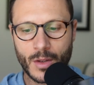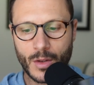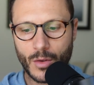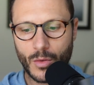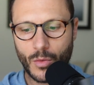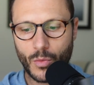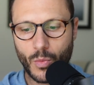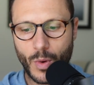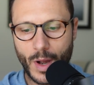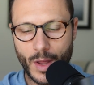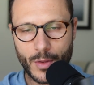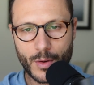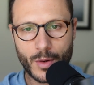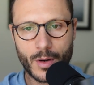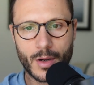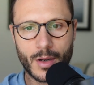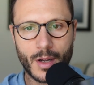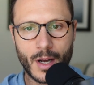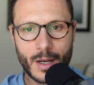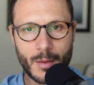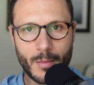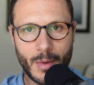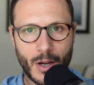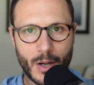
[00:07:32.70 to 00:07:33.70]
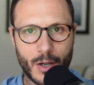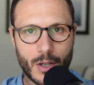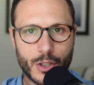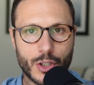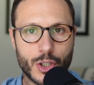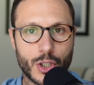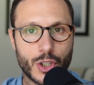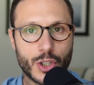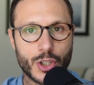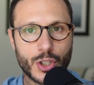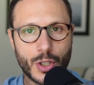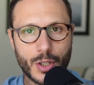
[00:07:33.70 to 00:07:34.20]
whether or not America
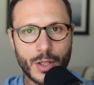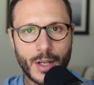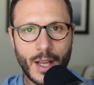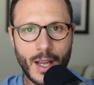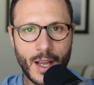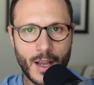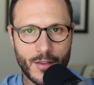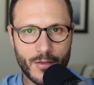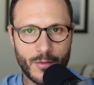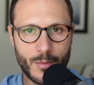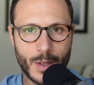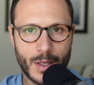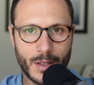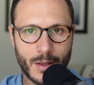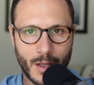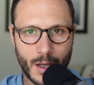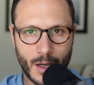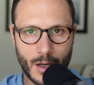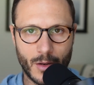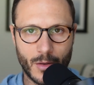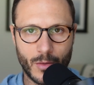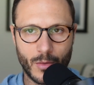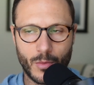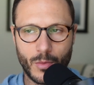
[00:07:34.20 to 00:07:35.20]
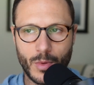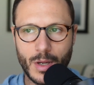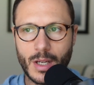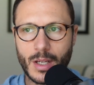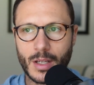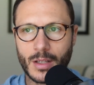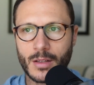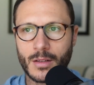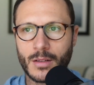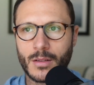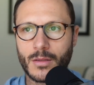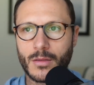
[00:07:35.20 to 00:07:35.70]
should have been there. We
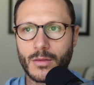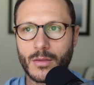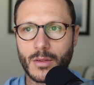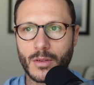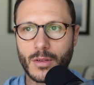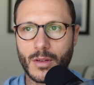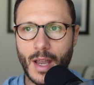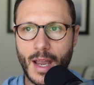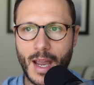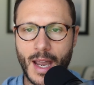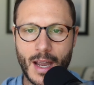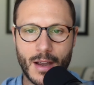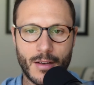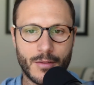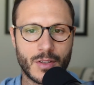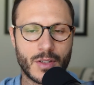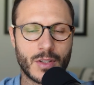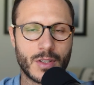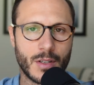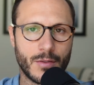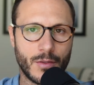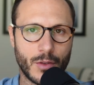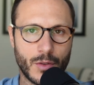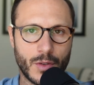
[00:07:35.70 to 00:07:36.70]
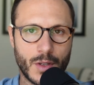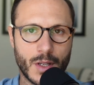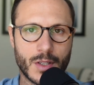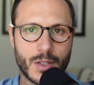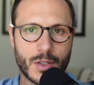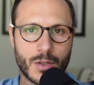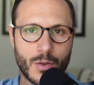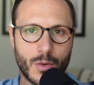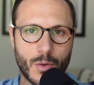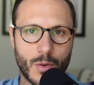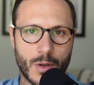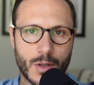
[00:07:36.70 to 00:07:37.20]
can have civil
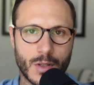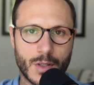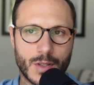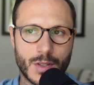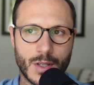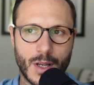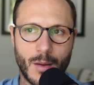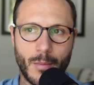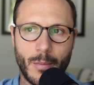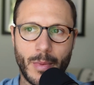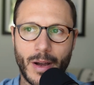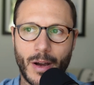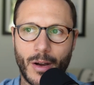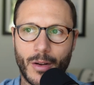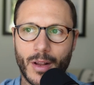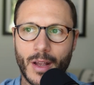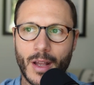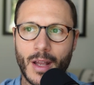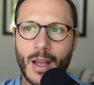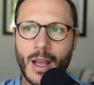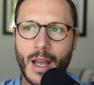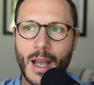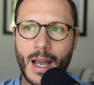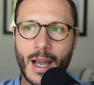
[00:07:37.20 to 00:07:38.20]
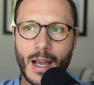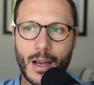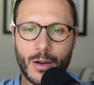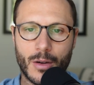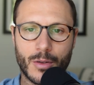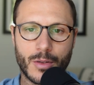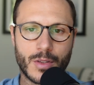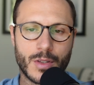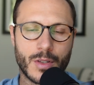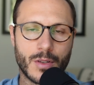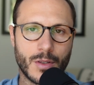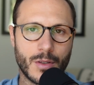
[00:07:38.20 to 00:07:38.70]
discourse about
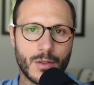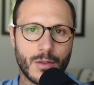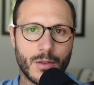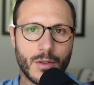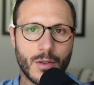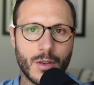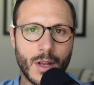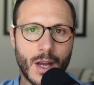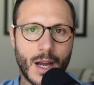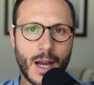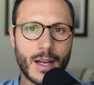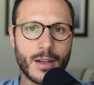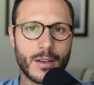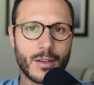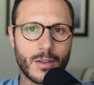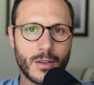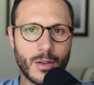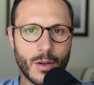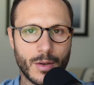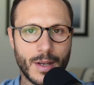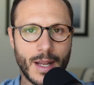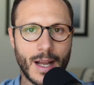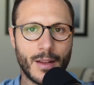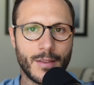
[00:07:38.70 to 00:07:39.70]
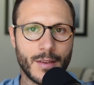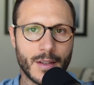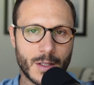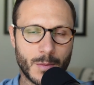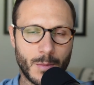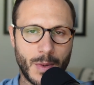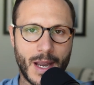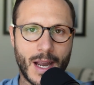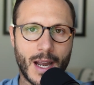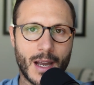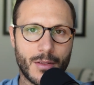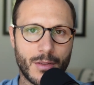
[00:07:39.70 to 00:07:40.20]
how to not go down this
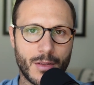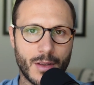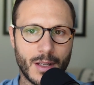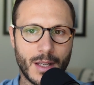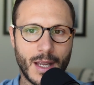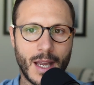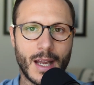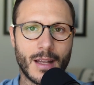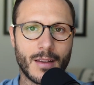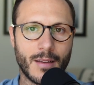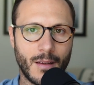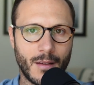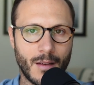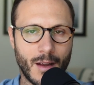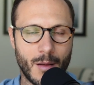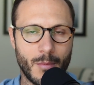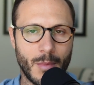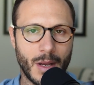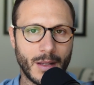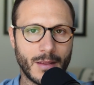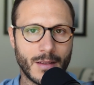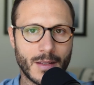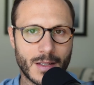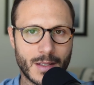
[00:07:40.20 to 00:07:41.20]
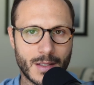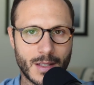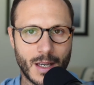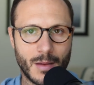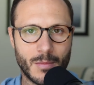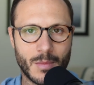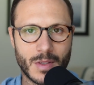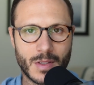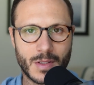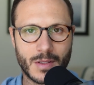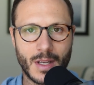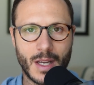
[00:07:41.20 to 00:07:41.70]
path again, to not make the
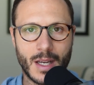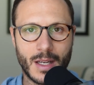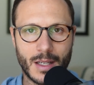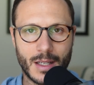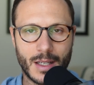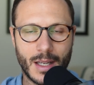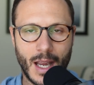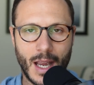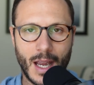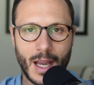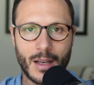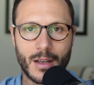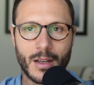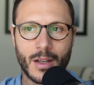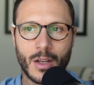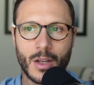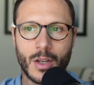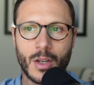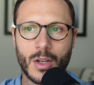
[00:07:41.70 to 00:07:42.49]
same mistake again.